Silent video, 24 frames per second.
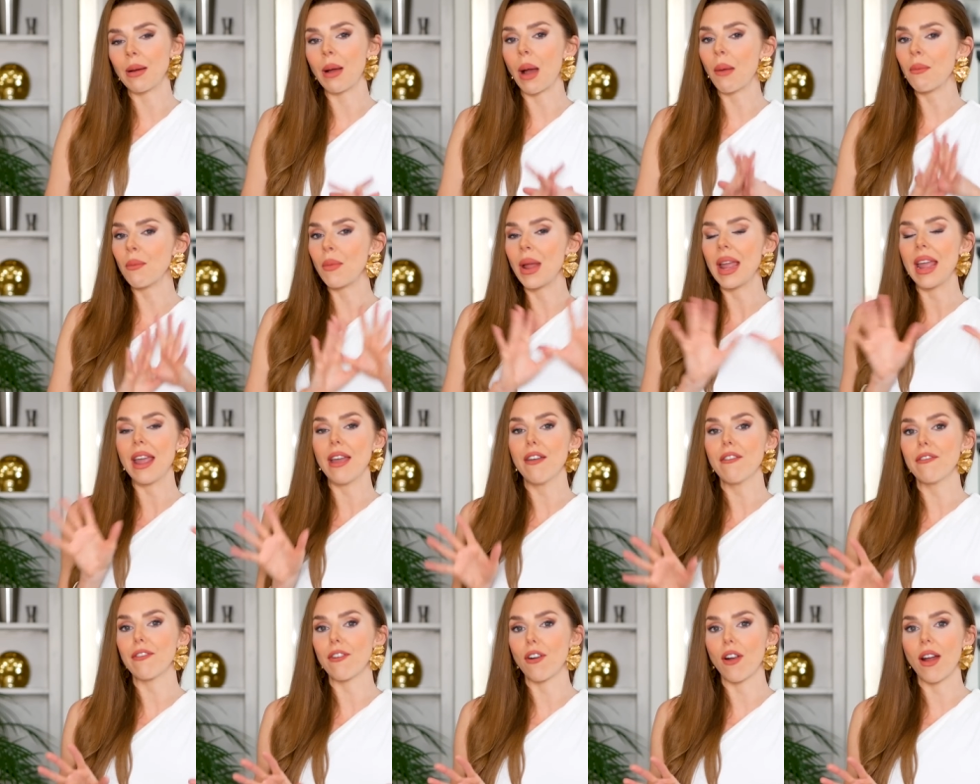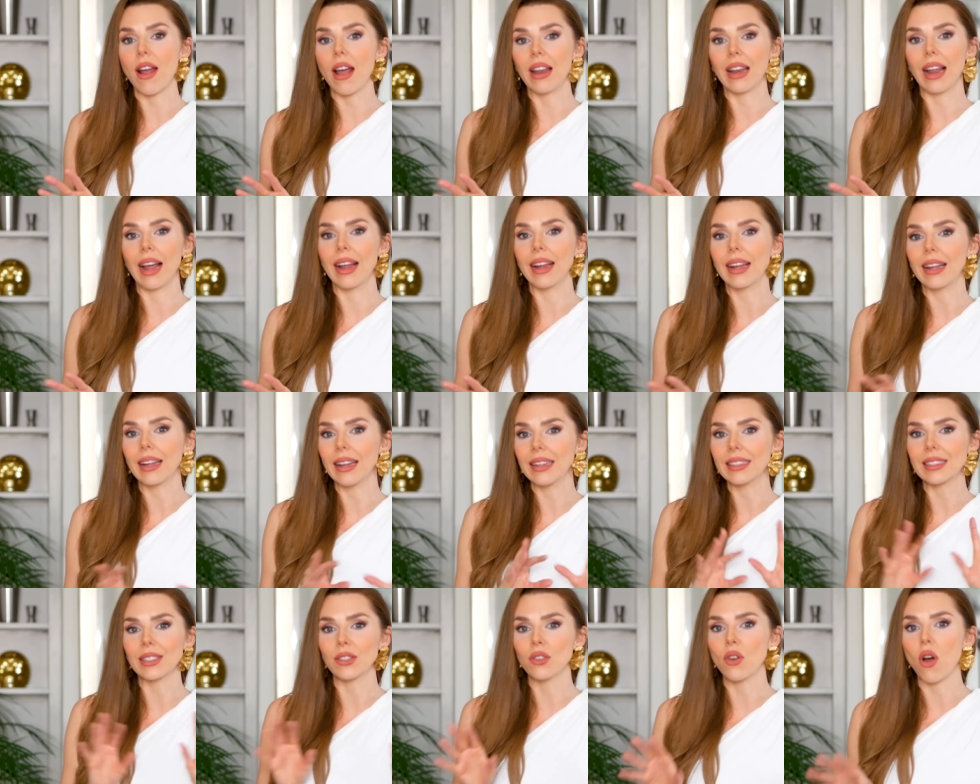I'm here for it. Like,
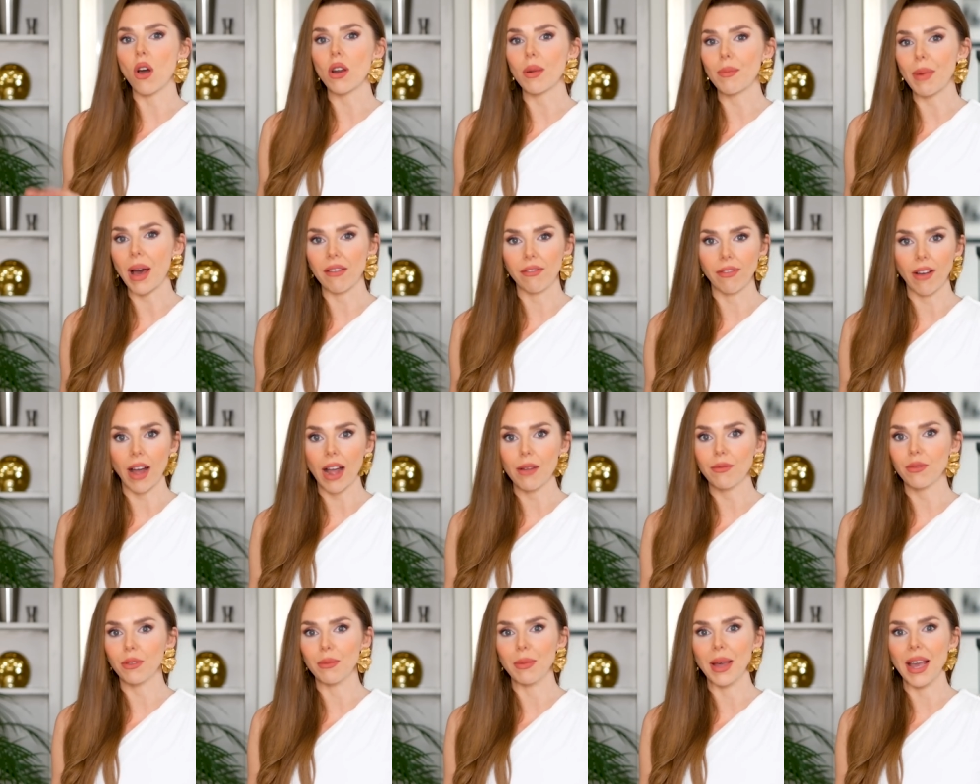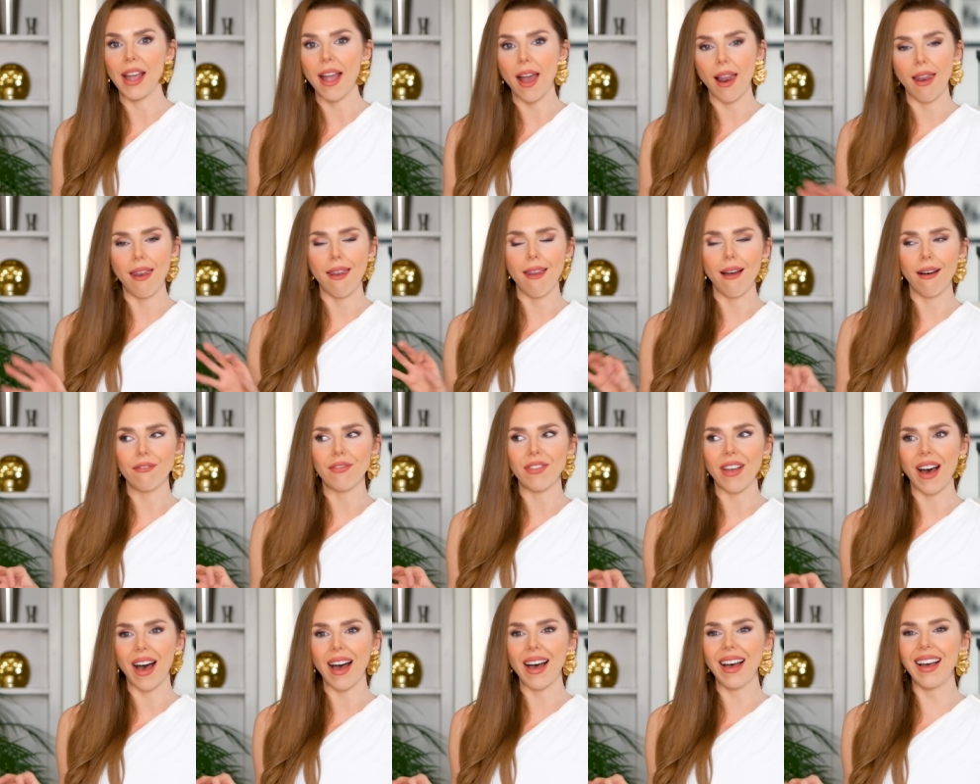it's not a bad vibe for me. I love
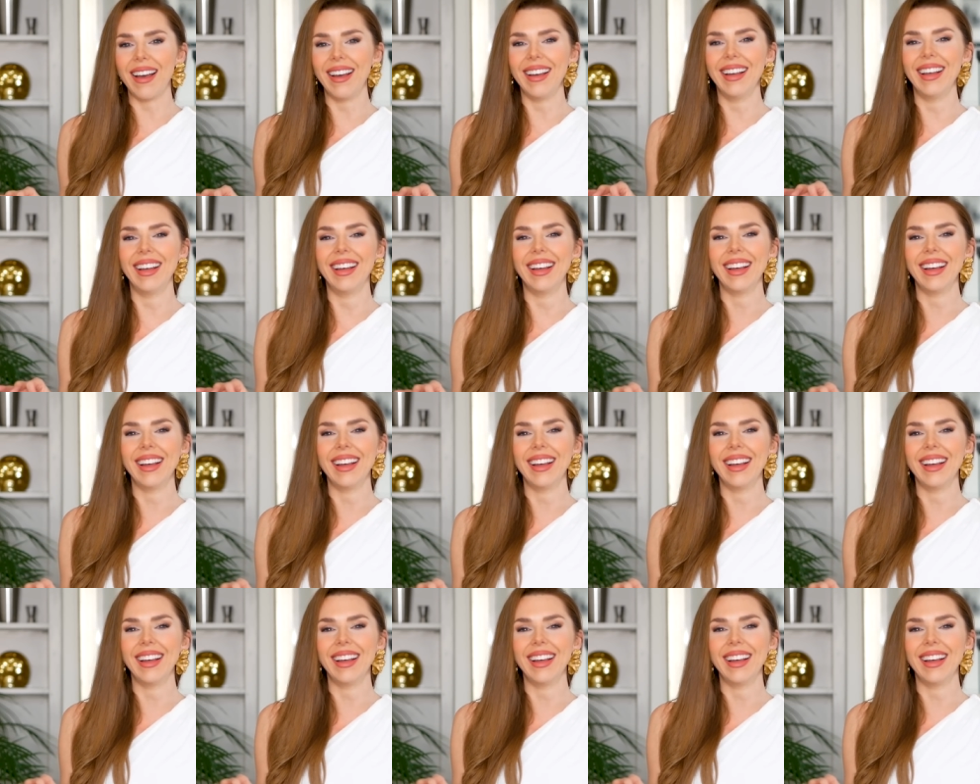that.